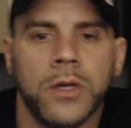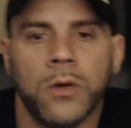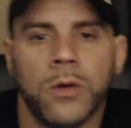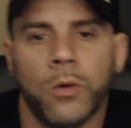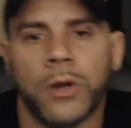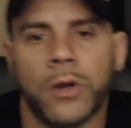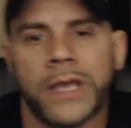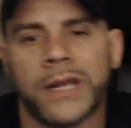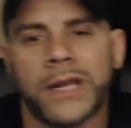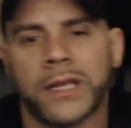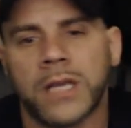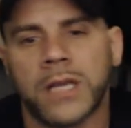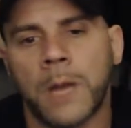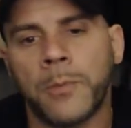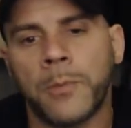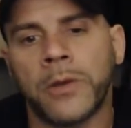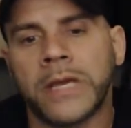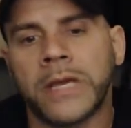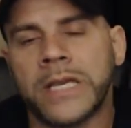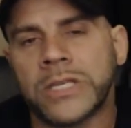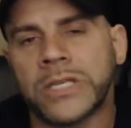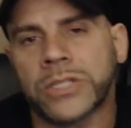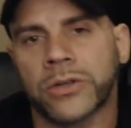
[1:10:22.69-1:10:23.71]
We'll get a
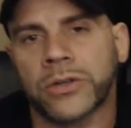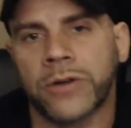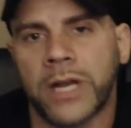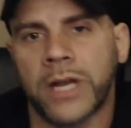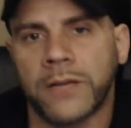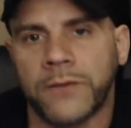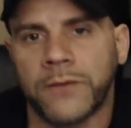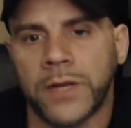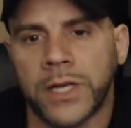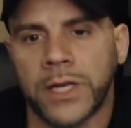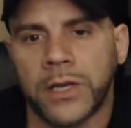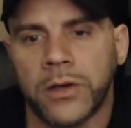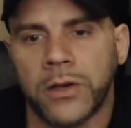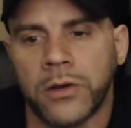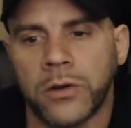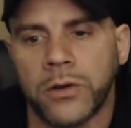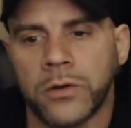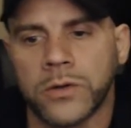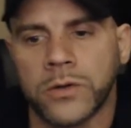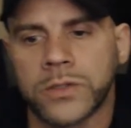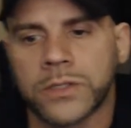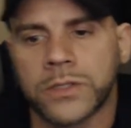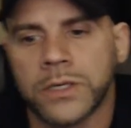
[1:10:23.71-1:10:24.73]
couple Easter egg
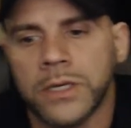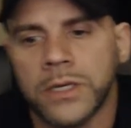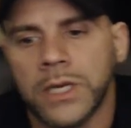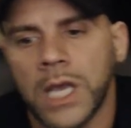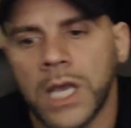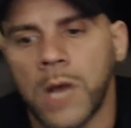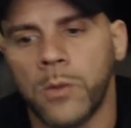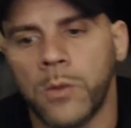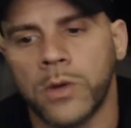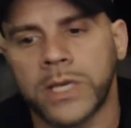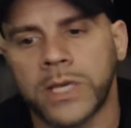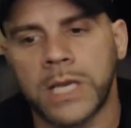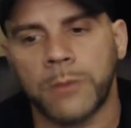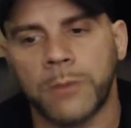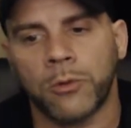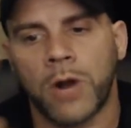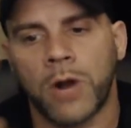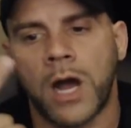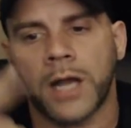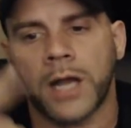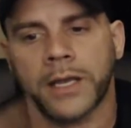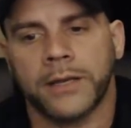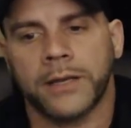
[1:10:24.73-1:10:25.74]
videos, and we'll keep
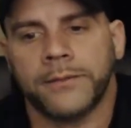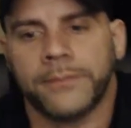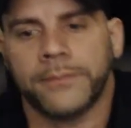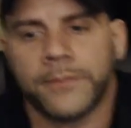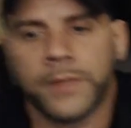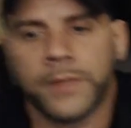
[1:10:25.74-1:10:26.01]
rocking.